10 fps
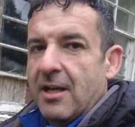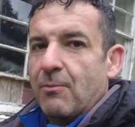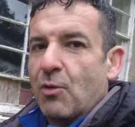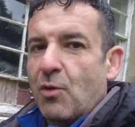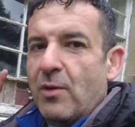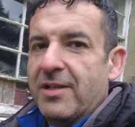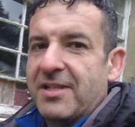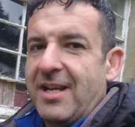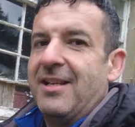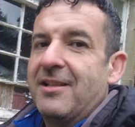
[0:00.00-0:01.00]
And we'll go
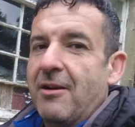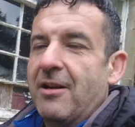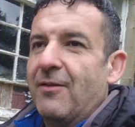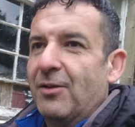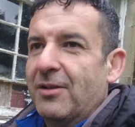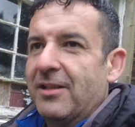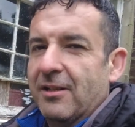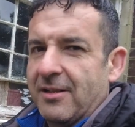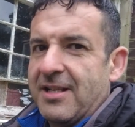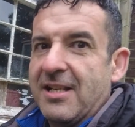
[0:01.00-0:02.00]
inside now and have a look in
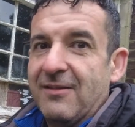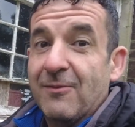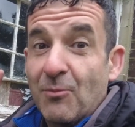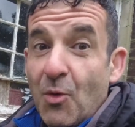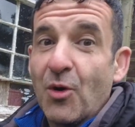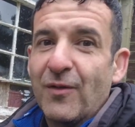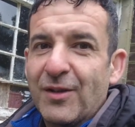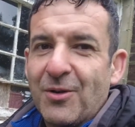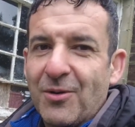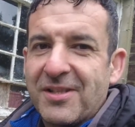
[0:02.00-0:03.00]
there, because that's even more of a
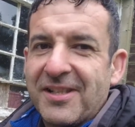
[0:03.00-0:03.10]
dog's